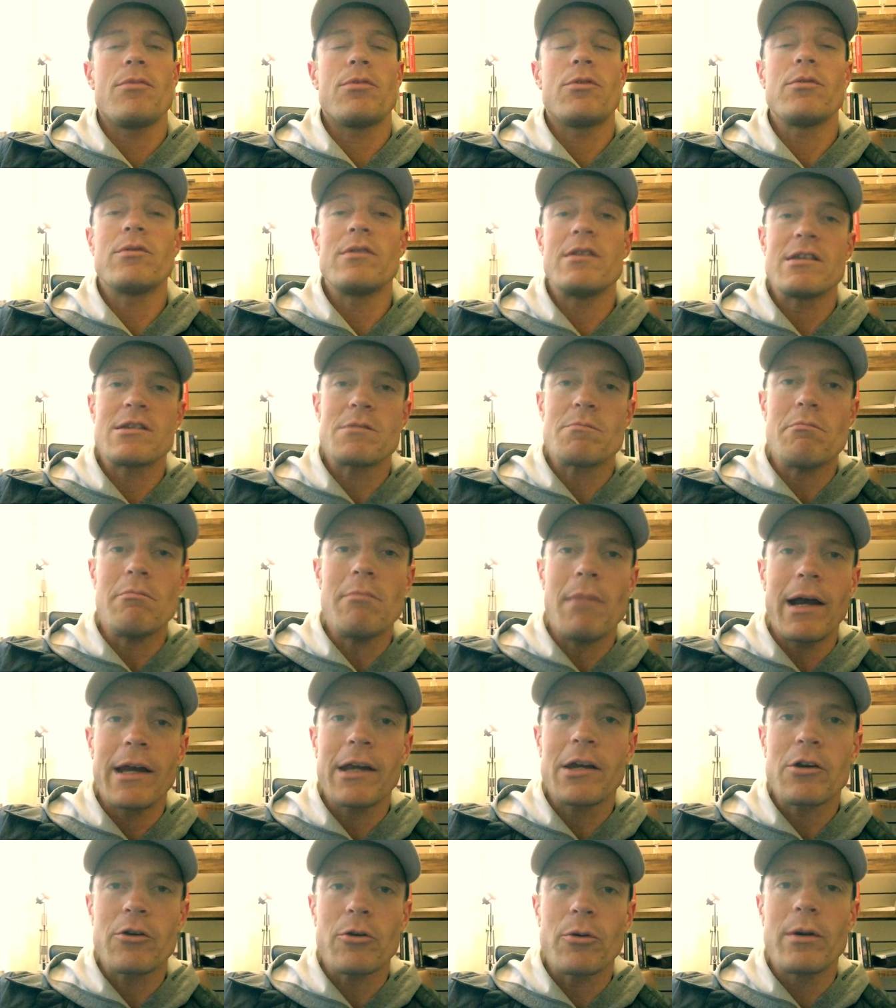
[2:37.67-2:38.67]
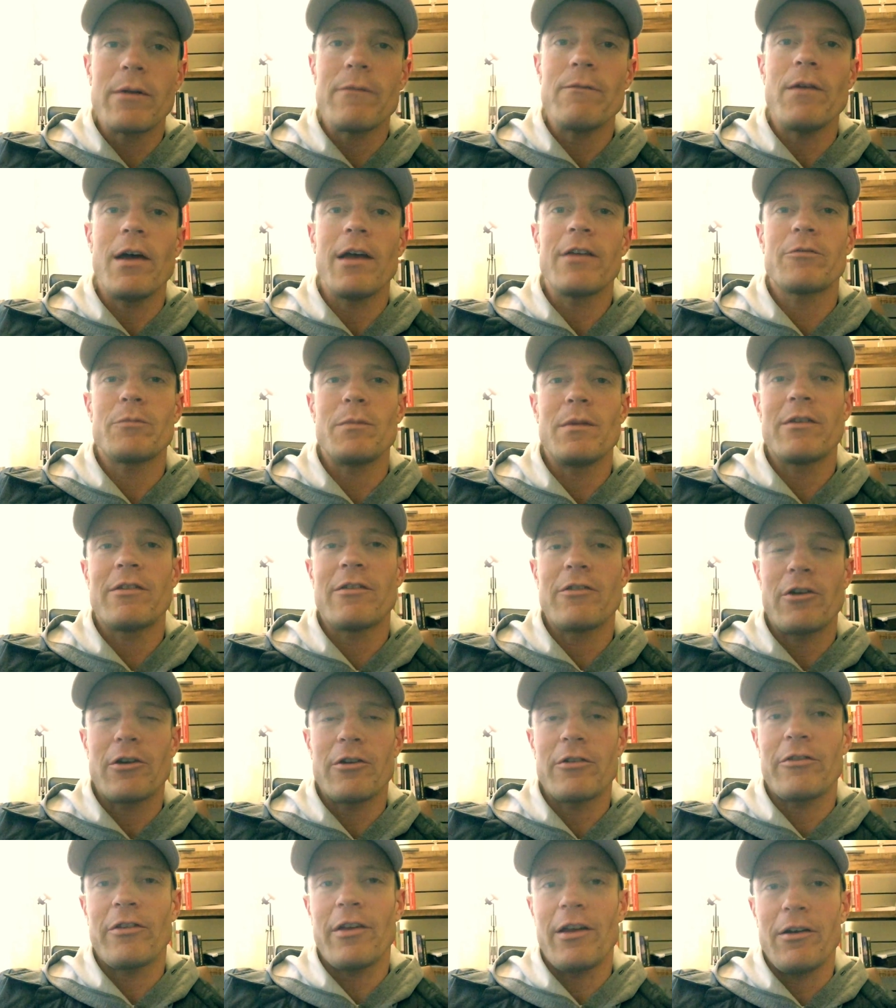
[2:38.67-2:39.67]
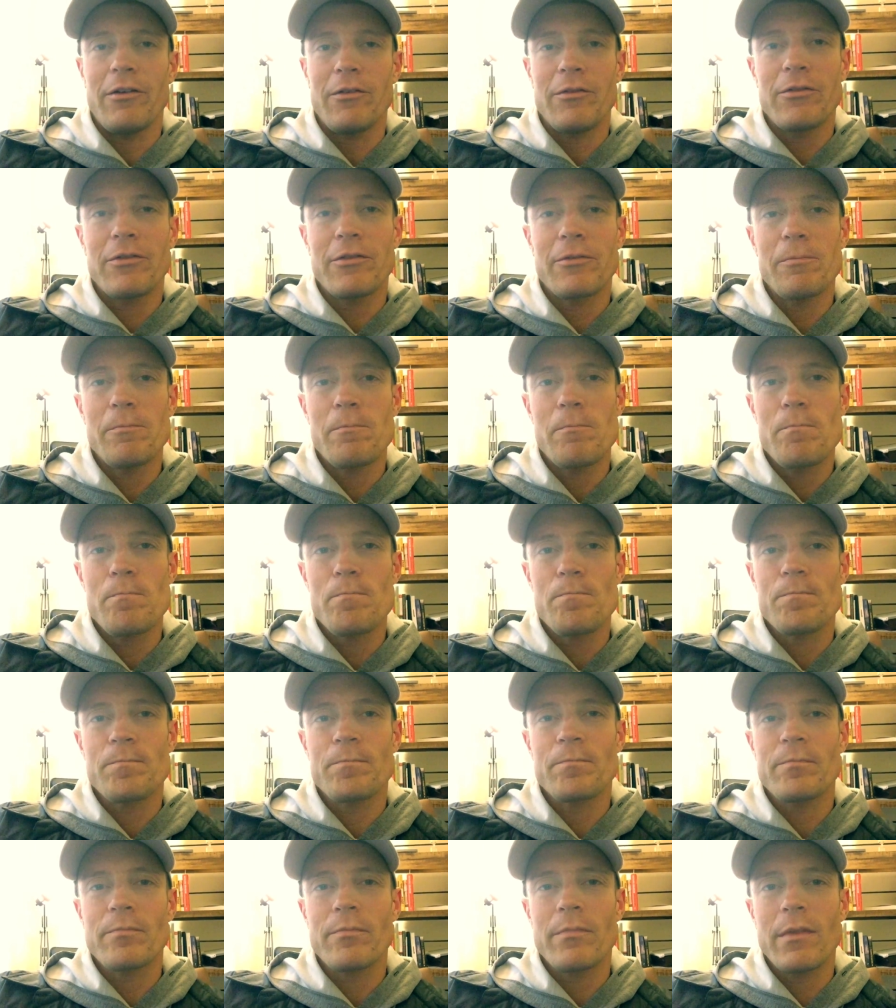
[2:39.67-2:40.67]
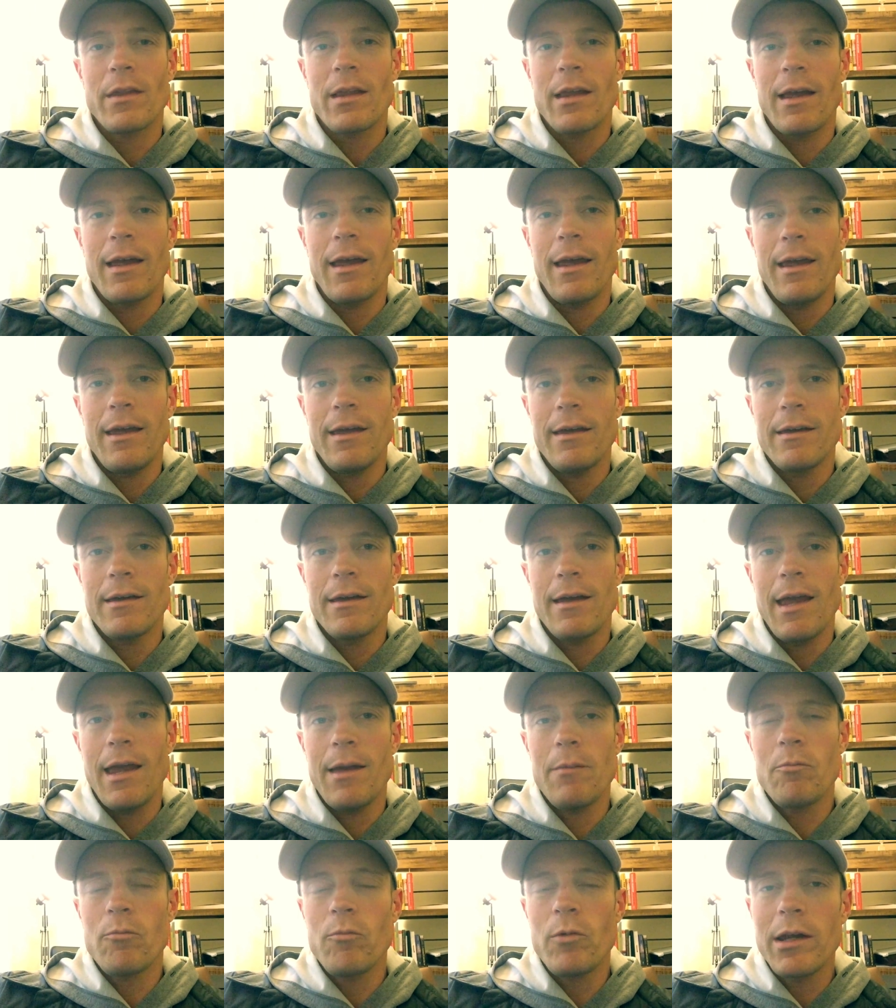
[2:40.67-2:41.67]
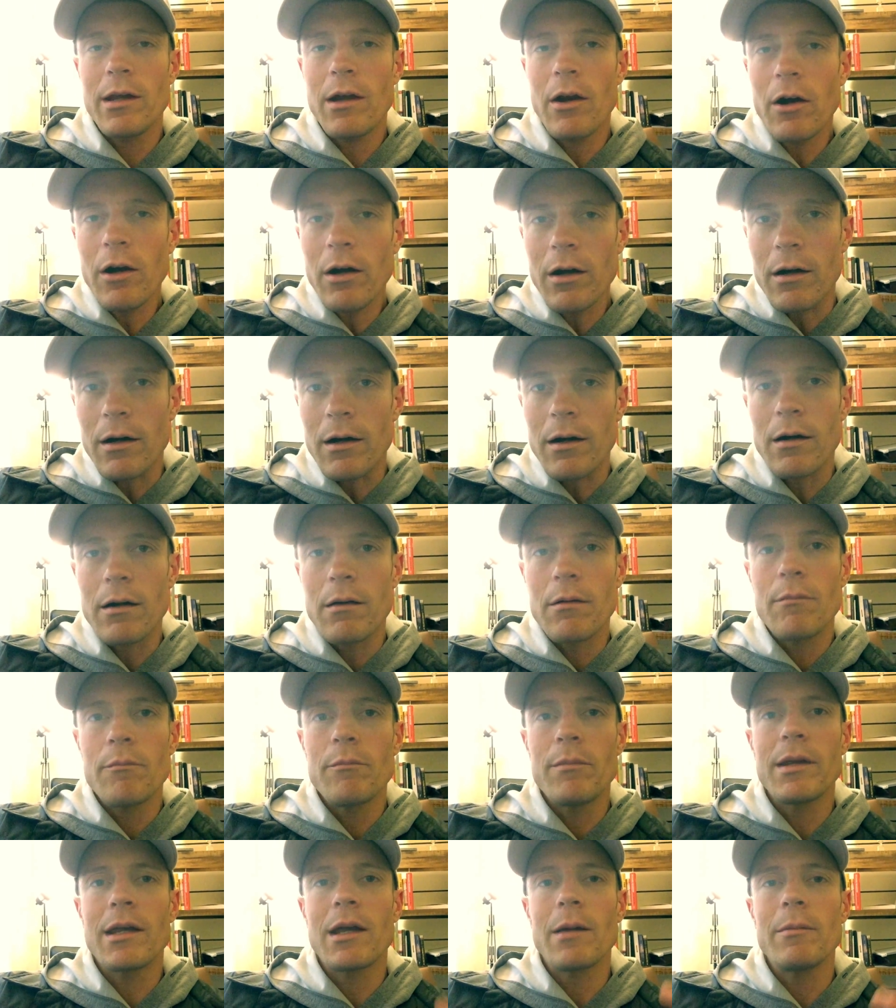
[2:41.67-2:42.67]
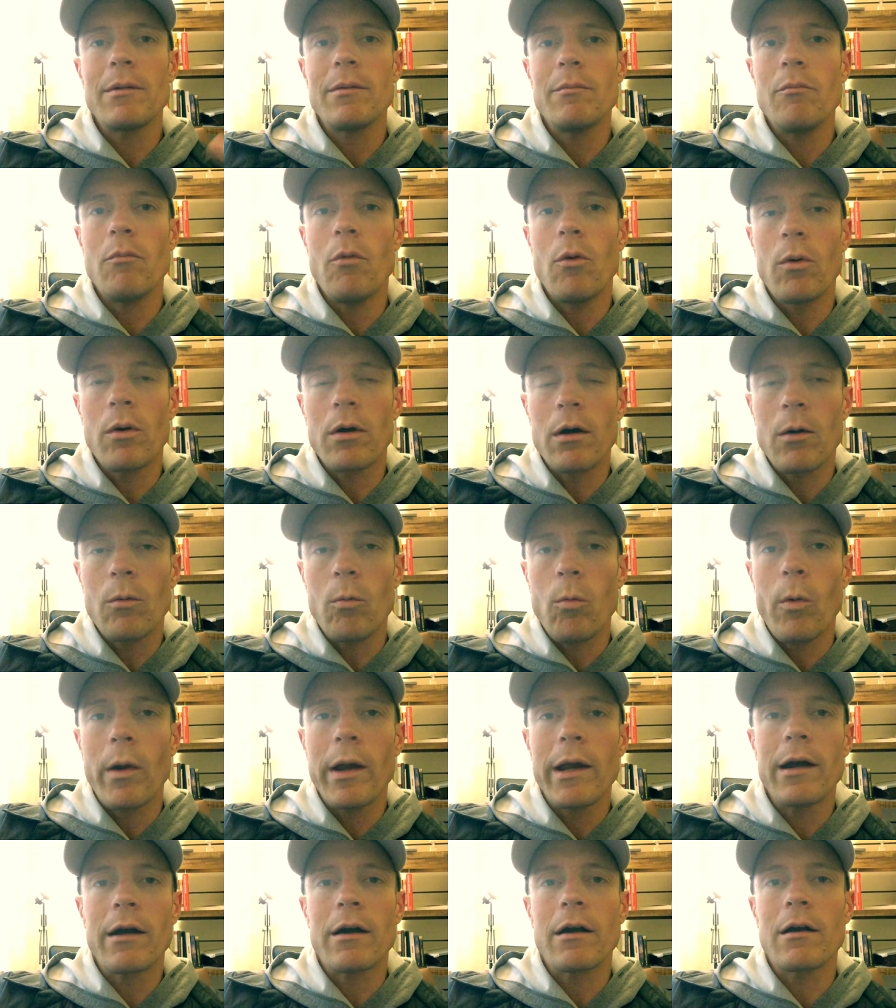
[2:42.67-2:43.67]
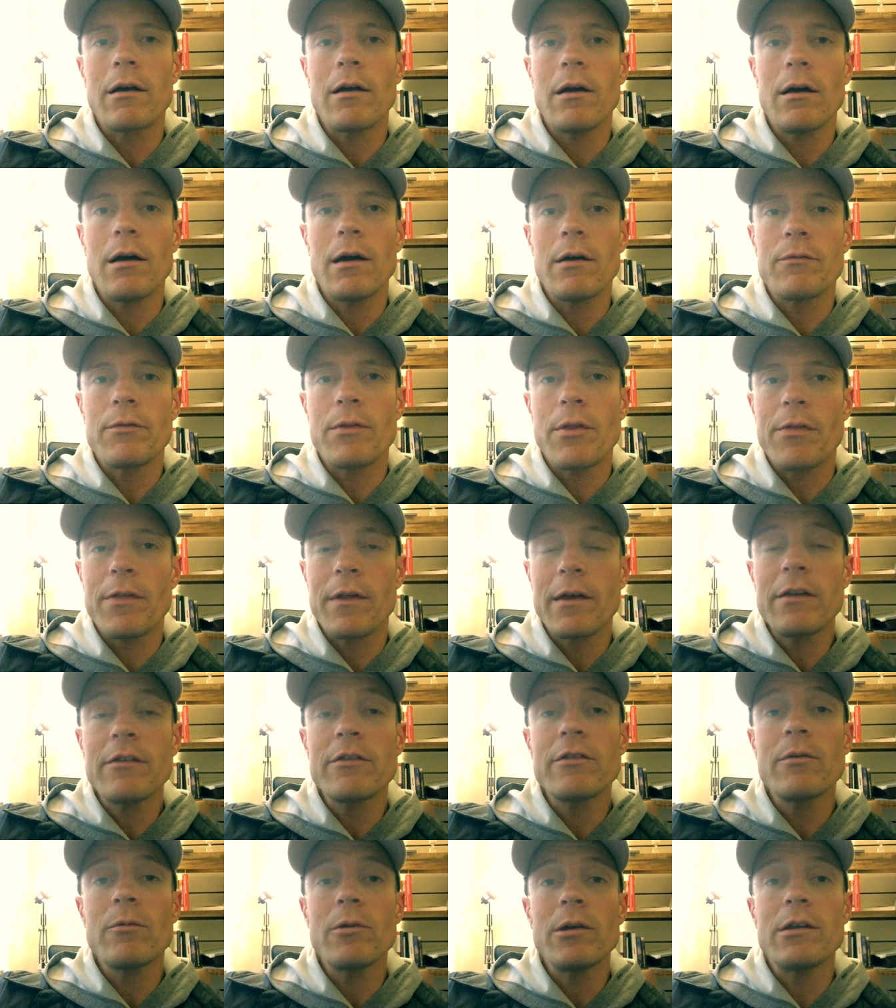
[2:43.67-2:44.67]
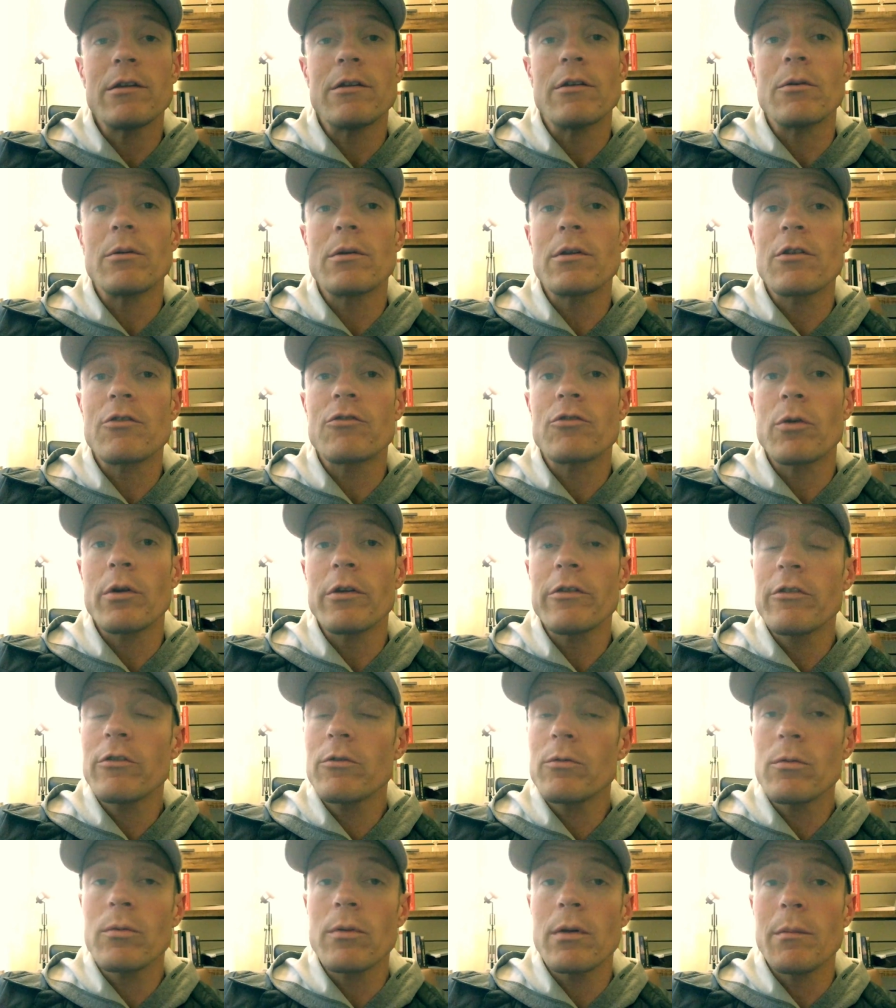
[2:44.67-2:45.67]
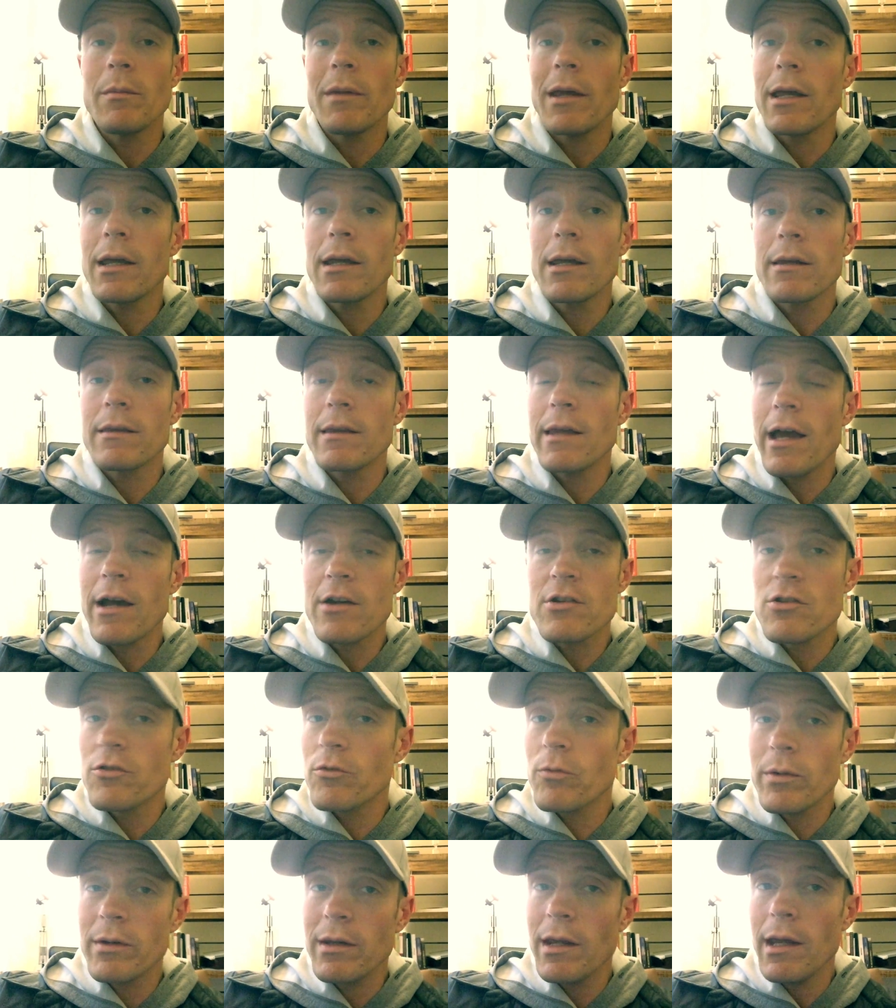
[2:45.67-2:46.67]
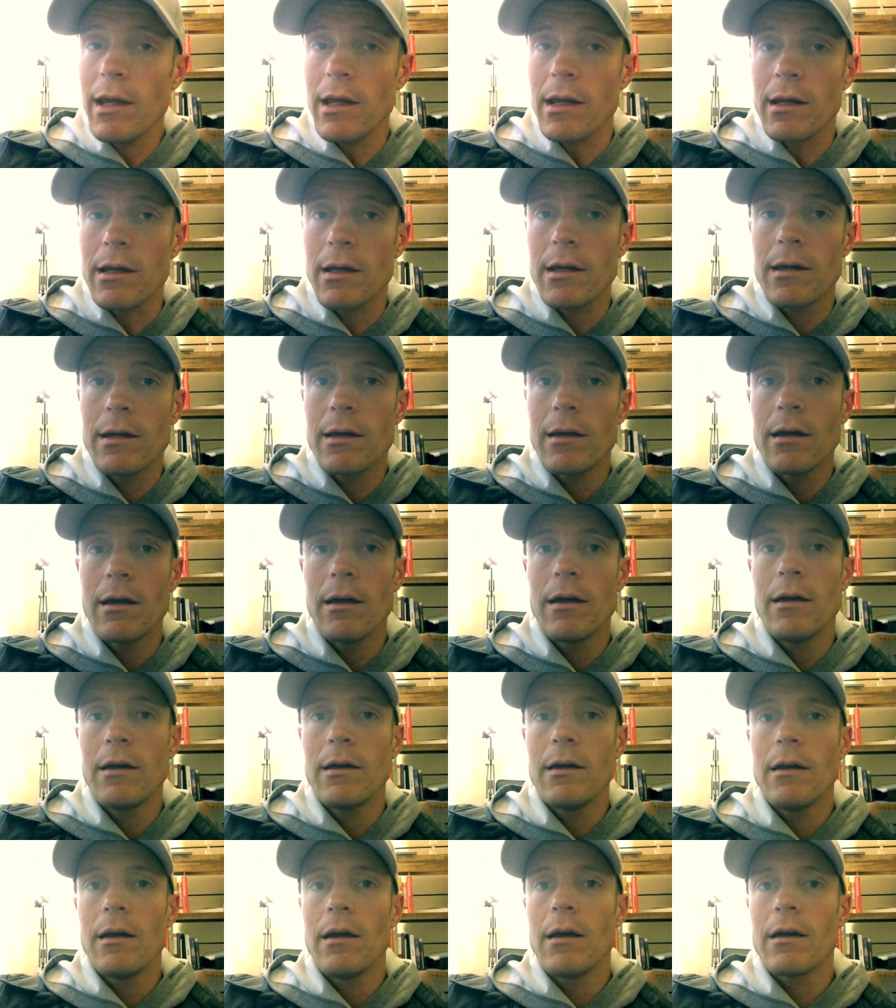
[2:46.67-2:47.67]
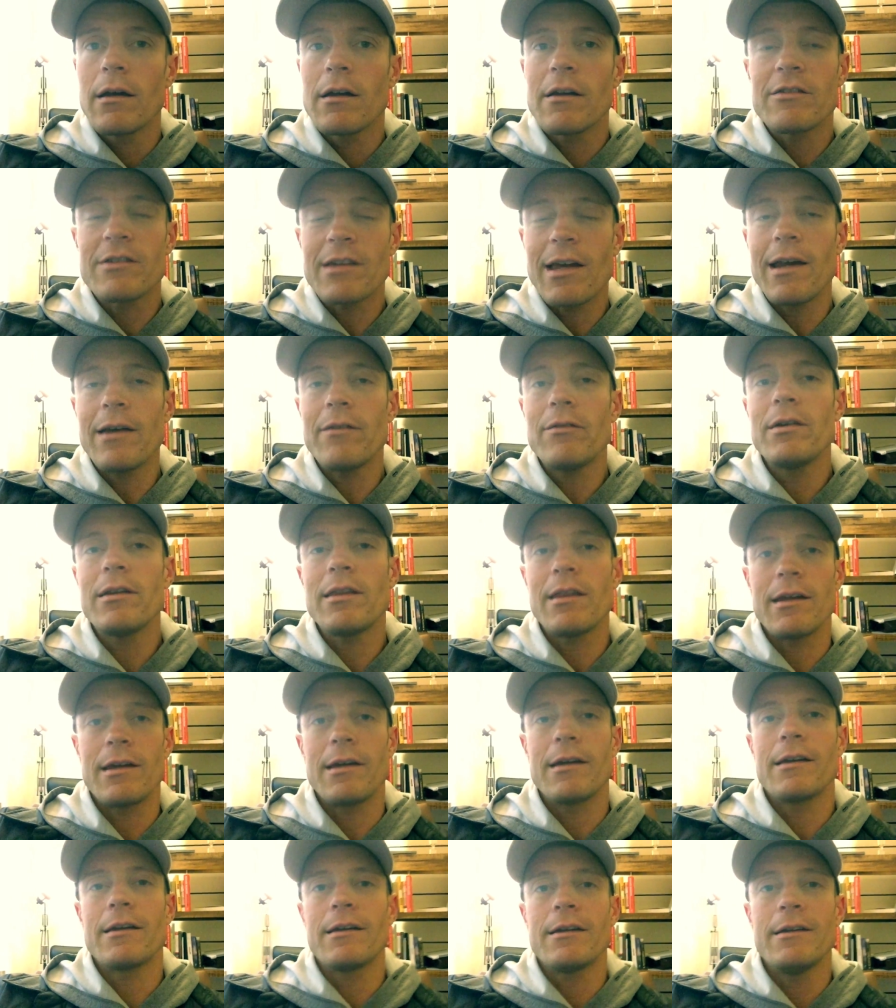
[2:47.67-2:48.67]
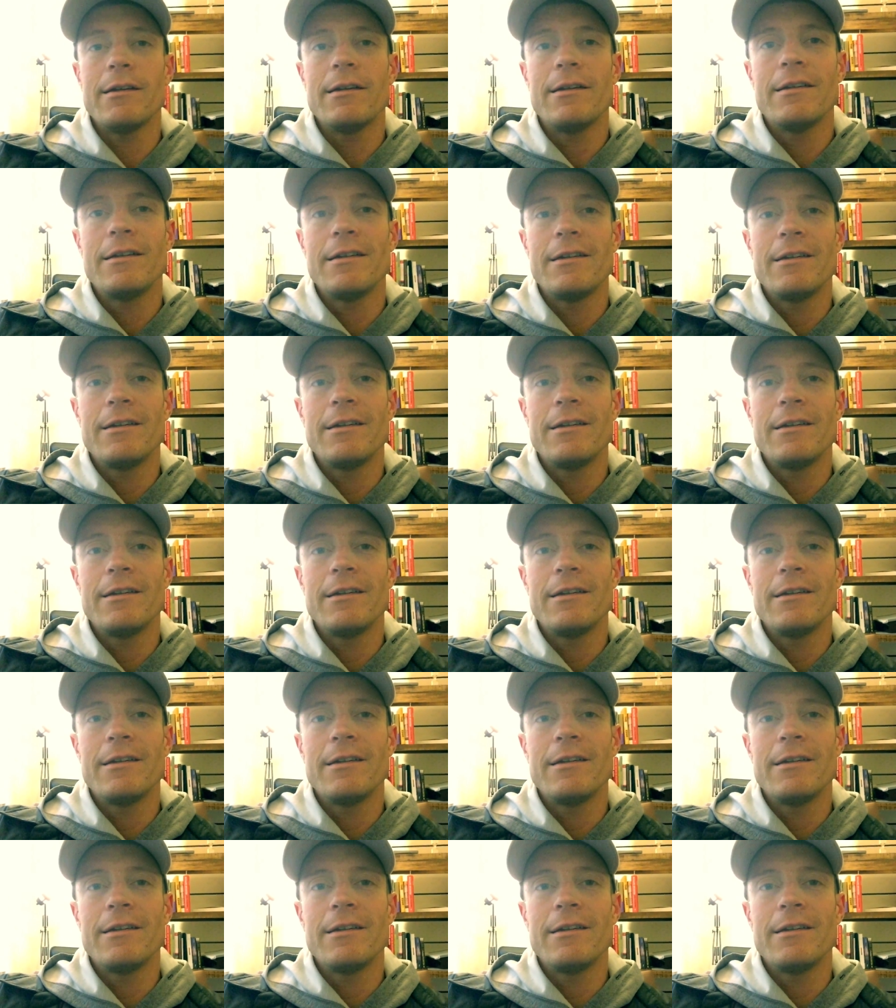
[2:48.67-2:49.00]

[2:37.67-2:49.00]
through these micro investments in ourselves. And we are becoming more aware of the things that we do and the choices we make and the actions we take. Because everything